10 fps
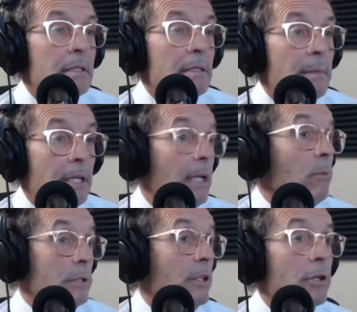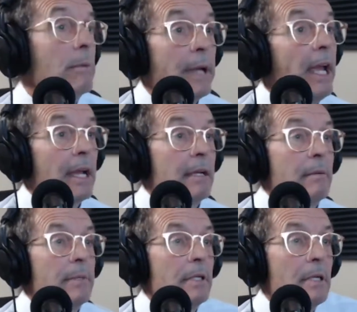mm-hmm. I mean, he was their back,
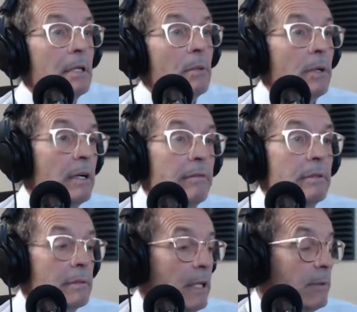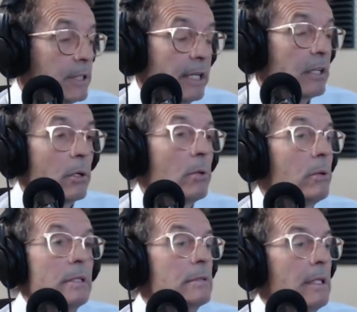but whenever he was out of
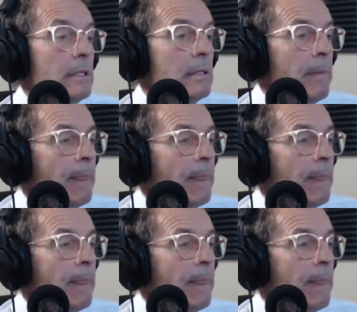goal and, and,